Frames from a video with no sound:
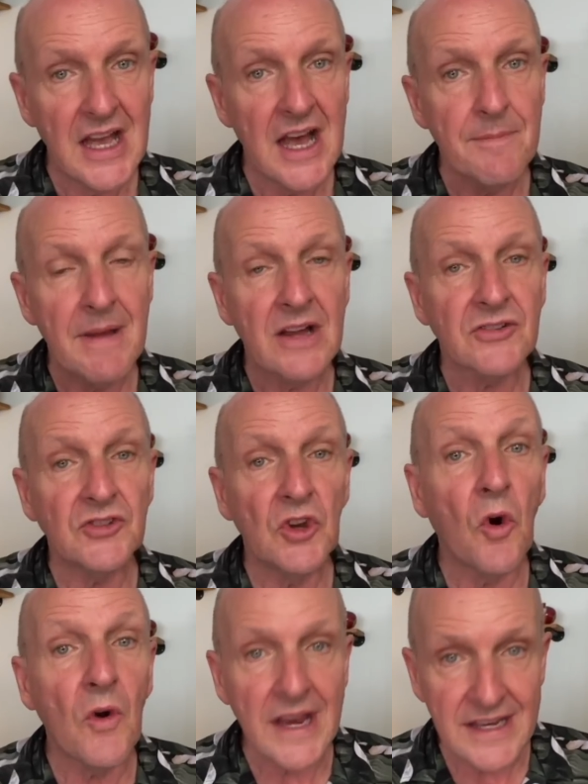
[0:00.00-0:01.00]
about
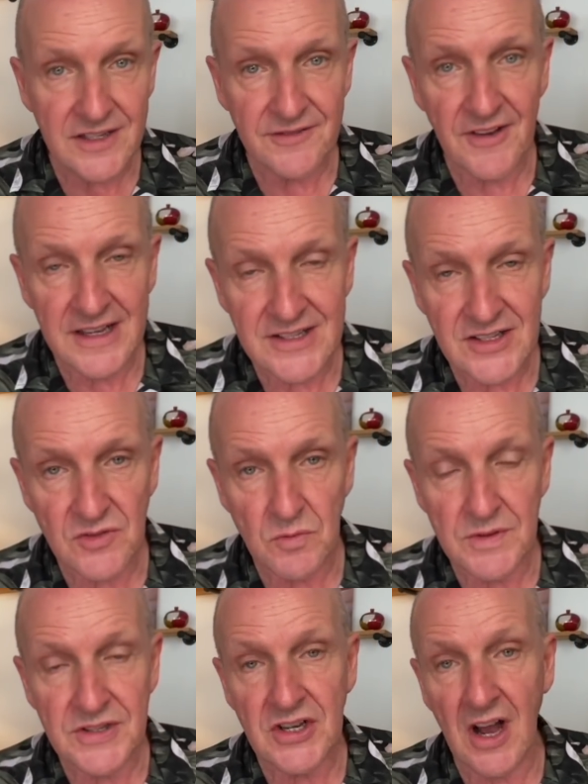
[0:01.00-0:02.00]
your interfaces
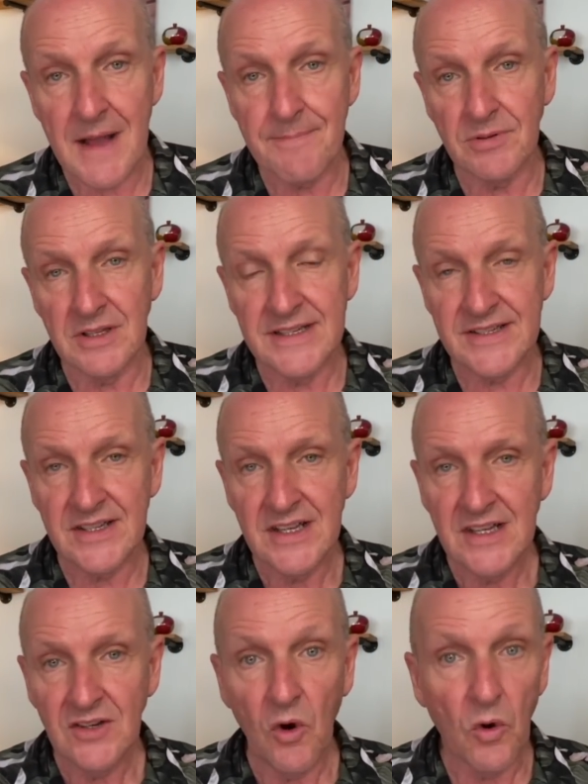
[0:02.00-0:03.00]
with Thai police
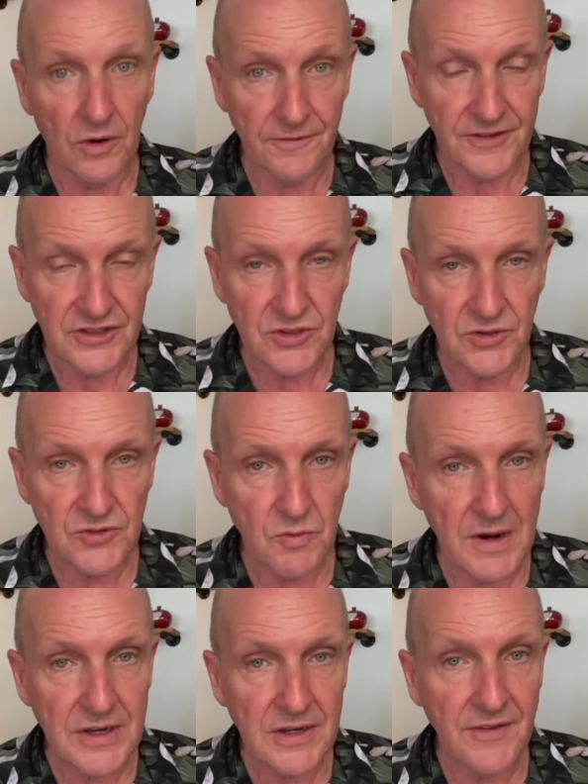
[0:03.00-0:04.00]
or officials
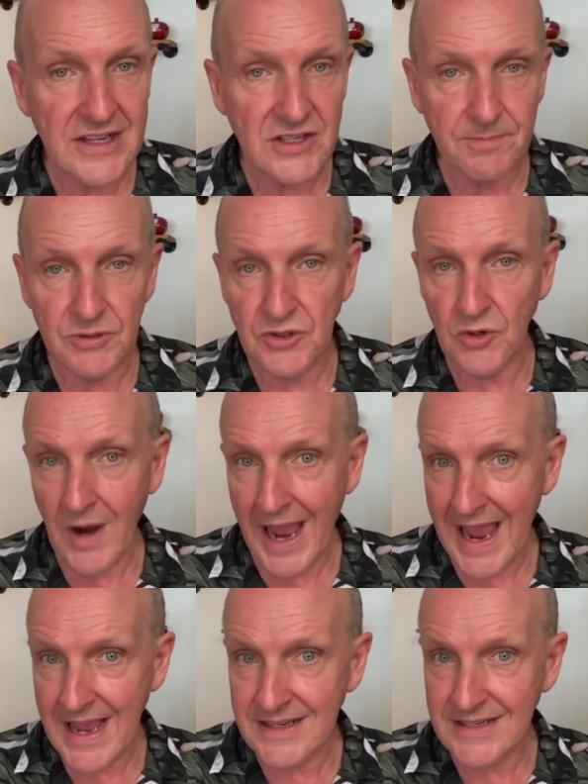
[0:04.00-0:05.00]
where you've had to put your
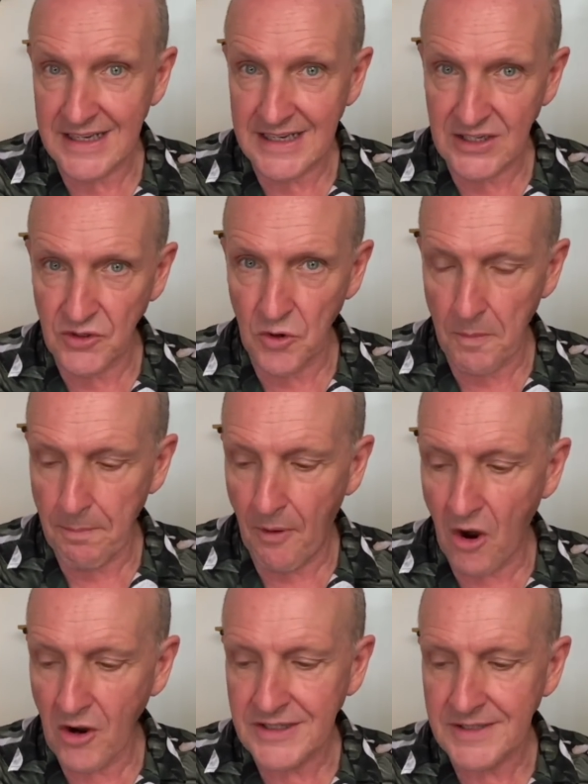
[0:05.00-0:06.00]
hand in your
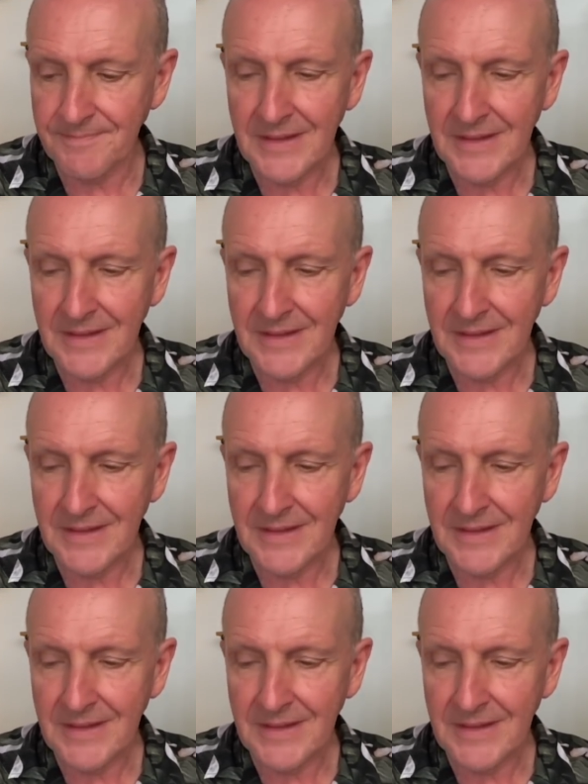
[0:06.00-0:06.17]
pocket.